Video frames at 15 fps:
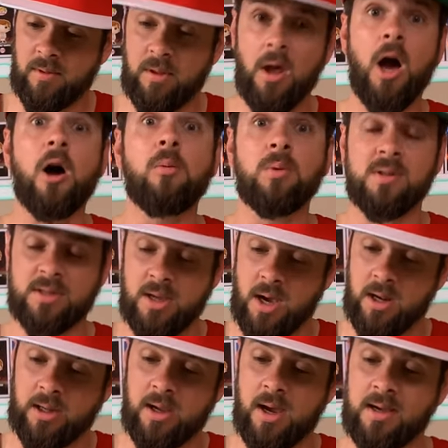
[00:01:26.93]
I almost
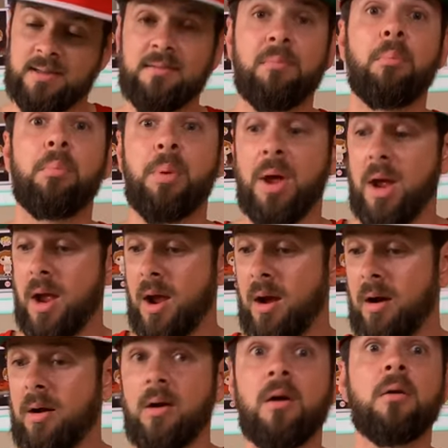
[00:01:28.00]
got it, guys.
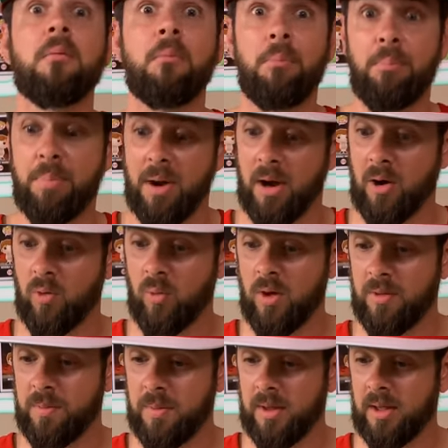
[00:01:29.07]
Bear
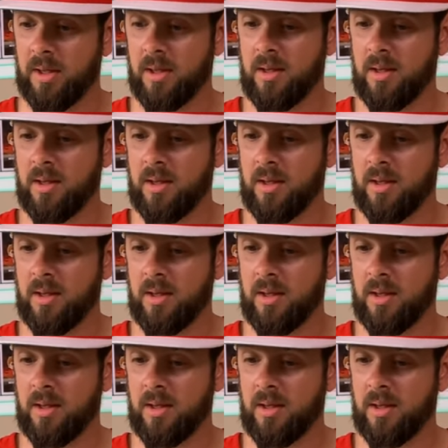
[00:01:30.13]
with me.